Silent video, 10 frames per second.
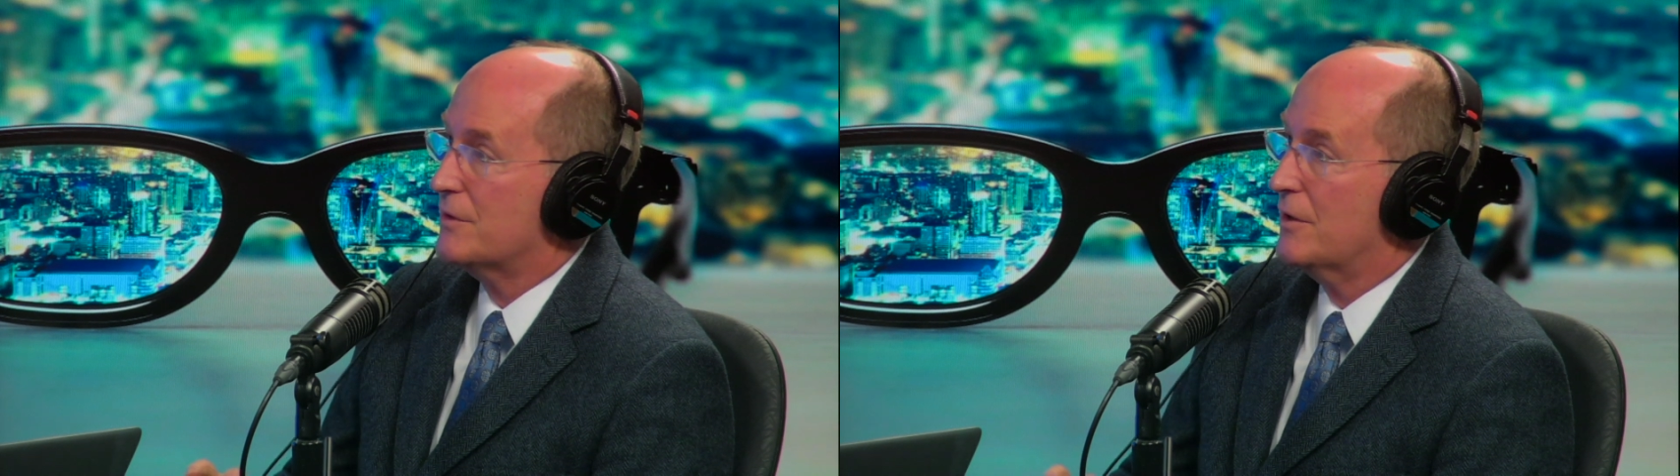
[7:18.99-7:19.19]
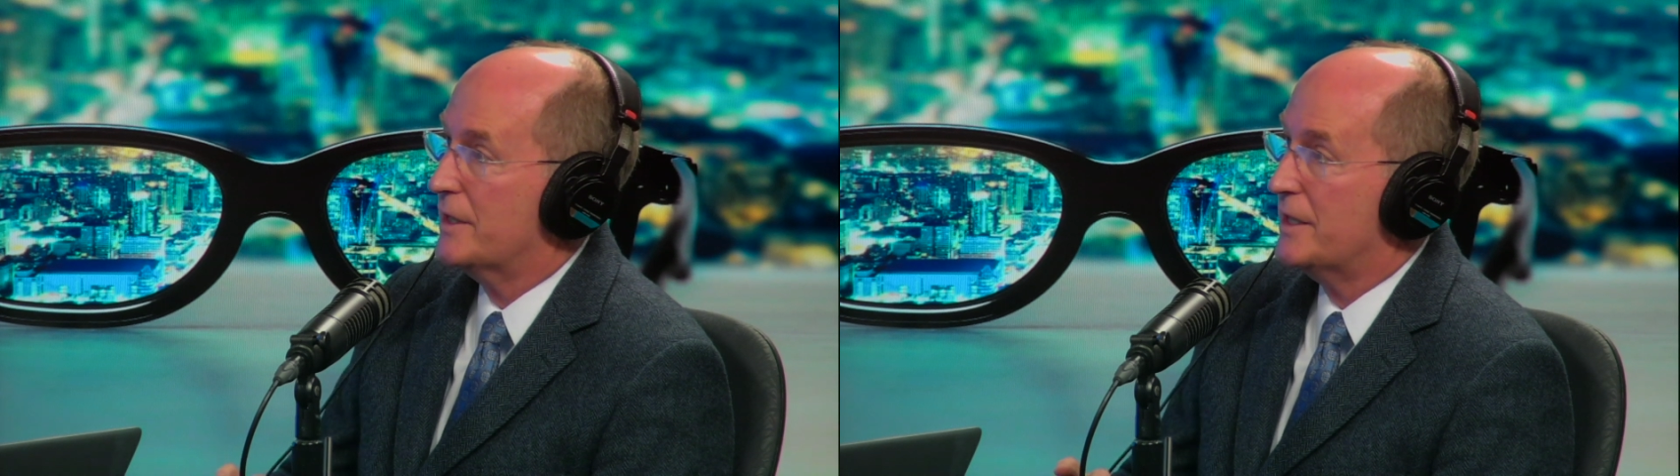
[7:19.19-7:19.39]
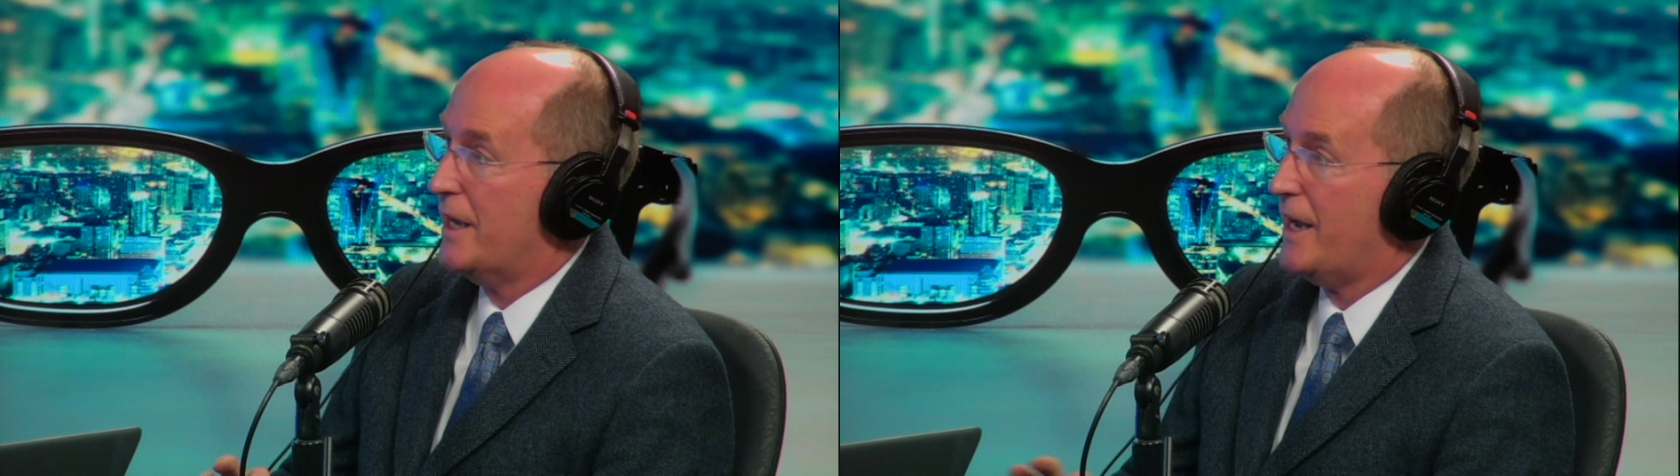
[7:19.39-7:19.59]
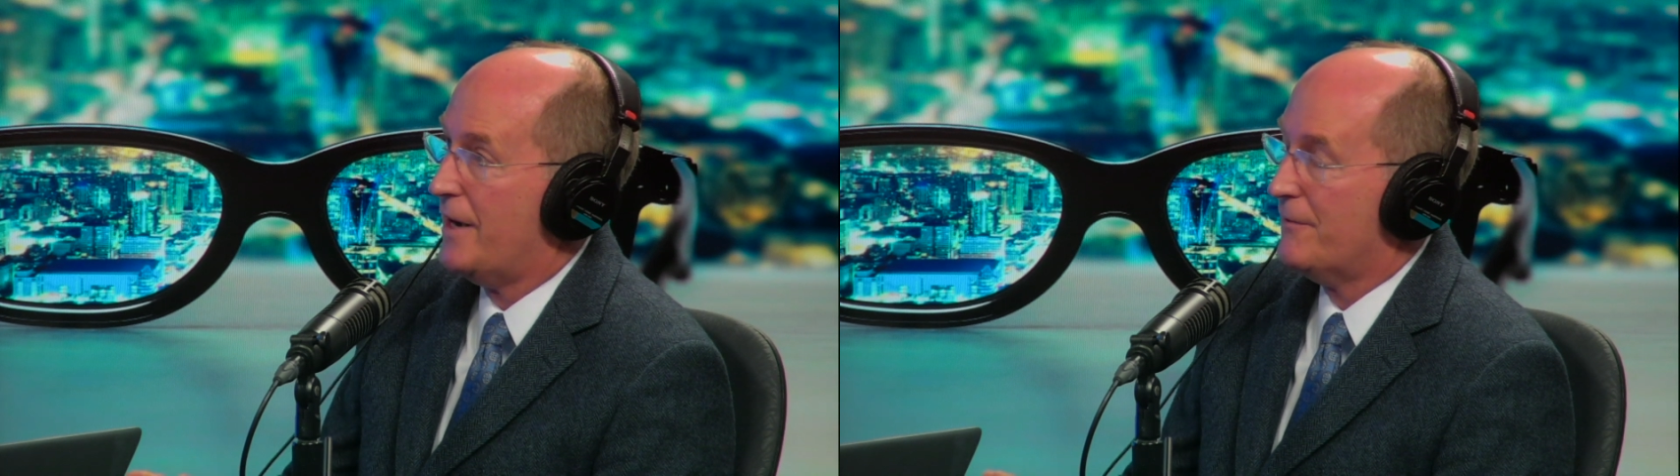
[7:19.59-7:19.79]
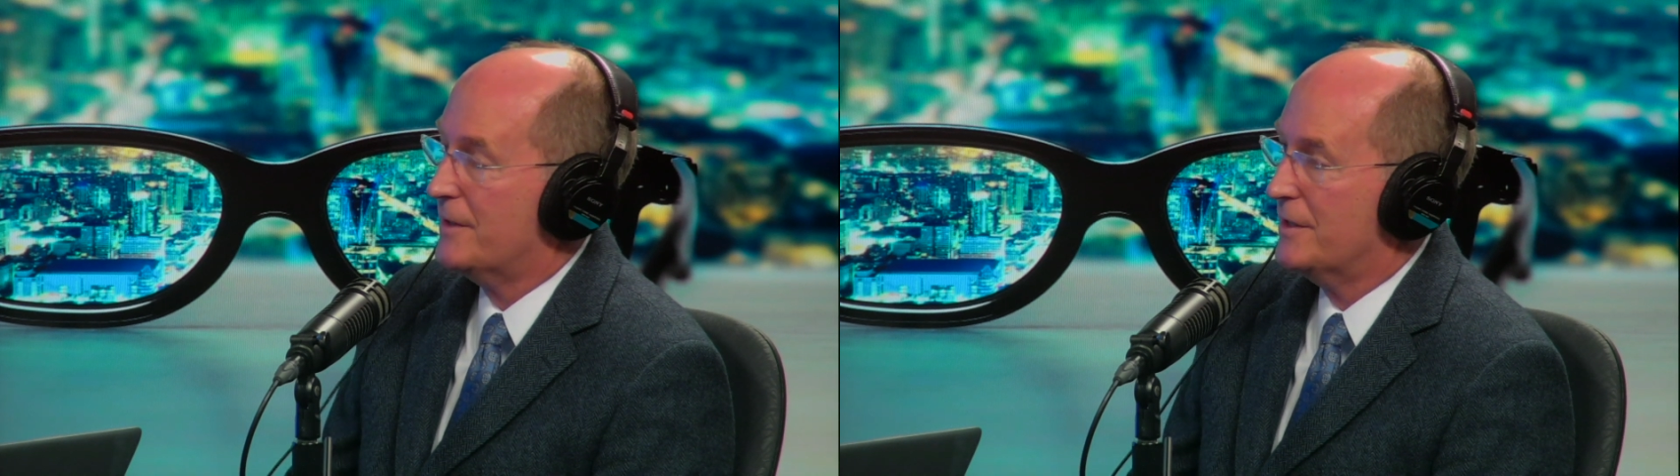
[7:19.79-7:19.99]
only
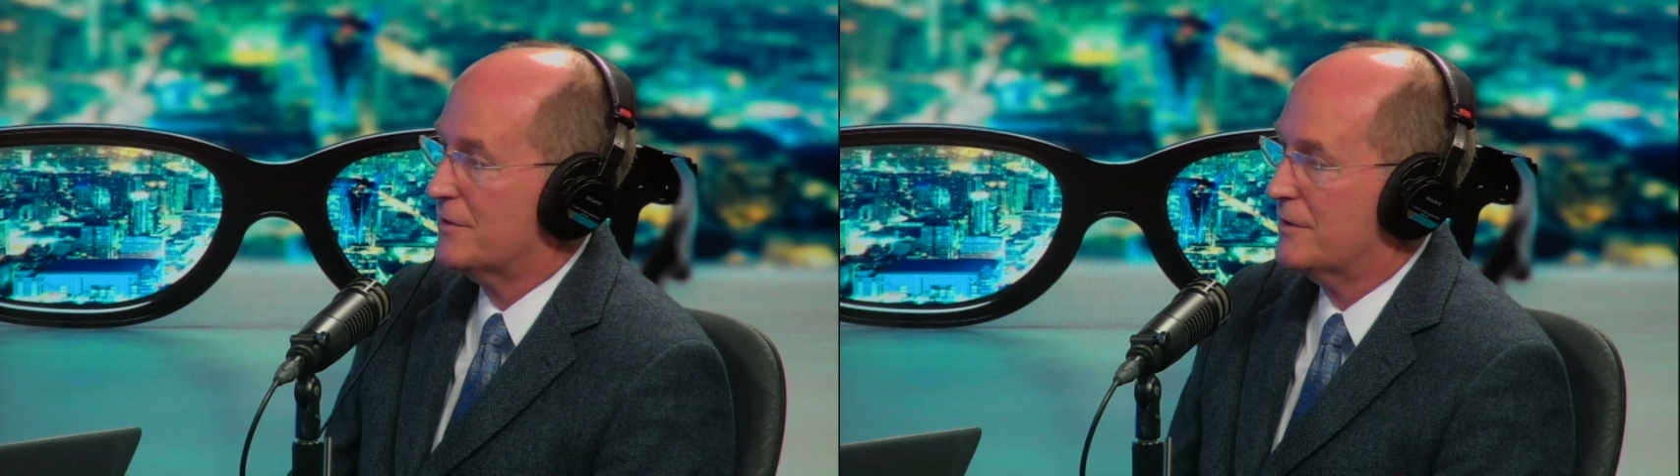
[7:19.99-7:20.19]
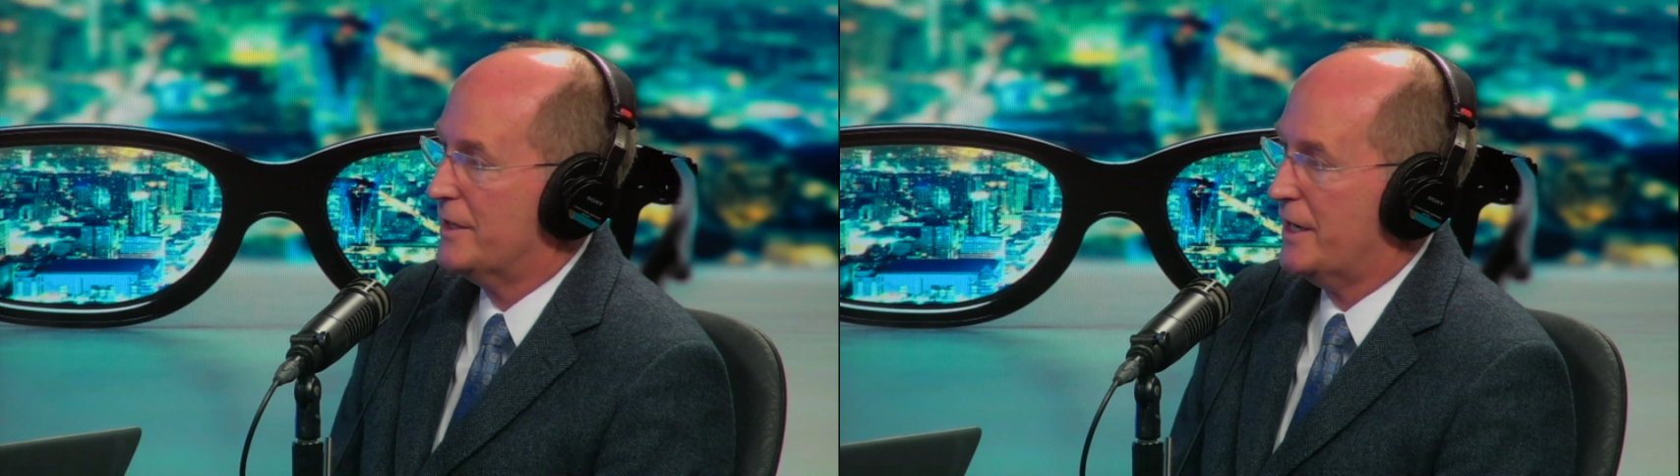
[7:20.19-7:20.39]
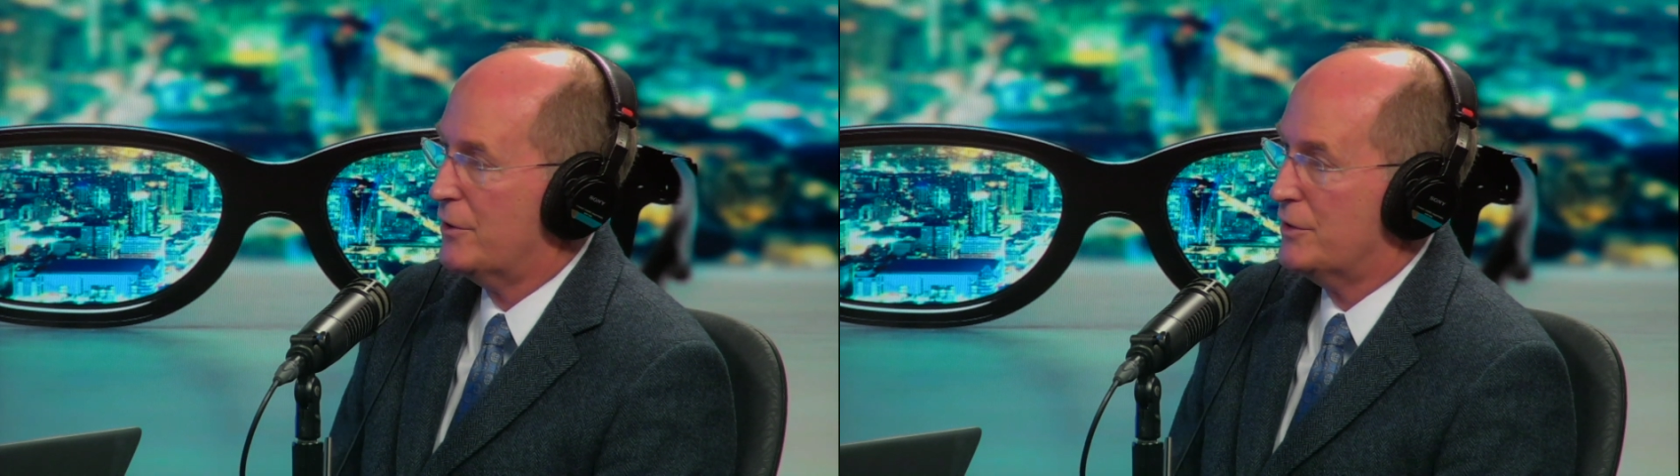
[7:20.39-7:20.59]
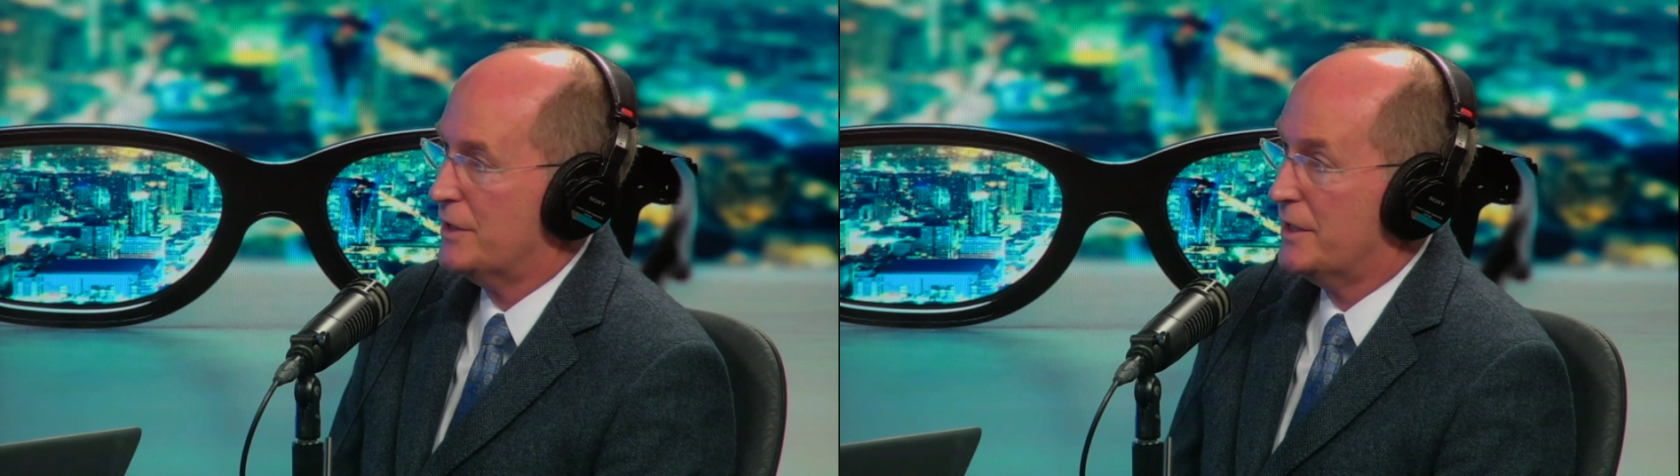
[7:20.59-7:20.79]
half the incident energy,